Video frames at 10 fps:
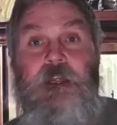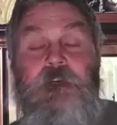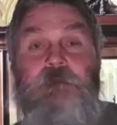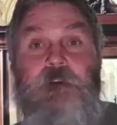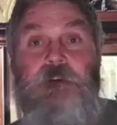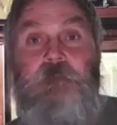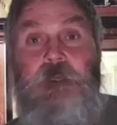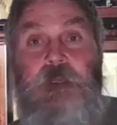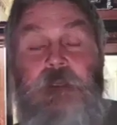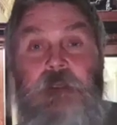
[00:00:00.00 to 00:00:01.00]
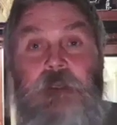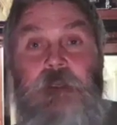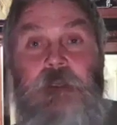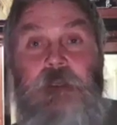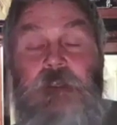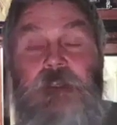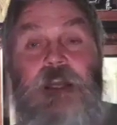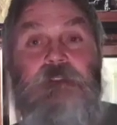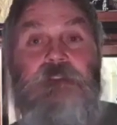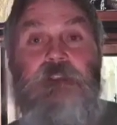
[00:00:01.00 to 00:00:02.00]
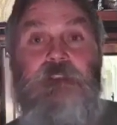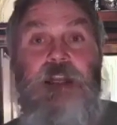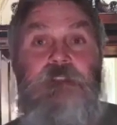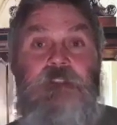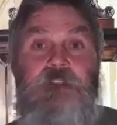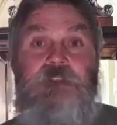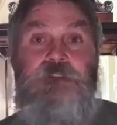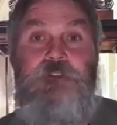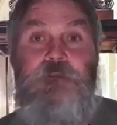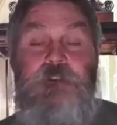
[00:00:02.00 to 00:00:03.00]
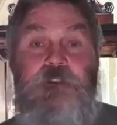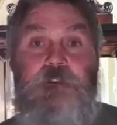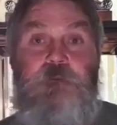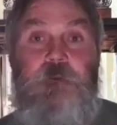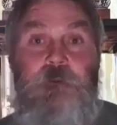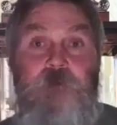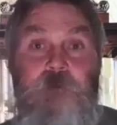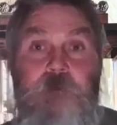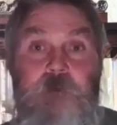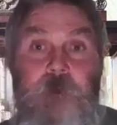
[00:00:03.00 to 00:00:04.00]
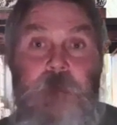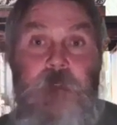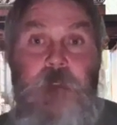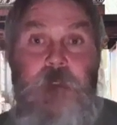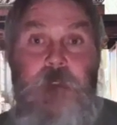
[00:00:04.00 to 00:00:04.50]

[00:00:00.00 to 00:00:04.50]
Unlike that of other man. God says, I touched you in the womb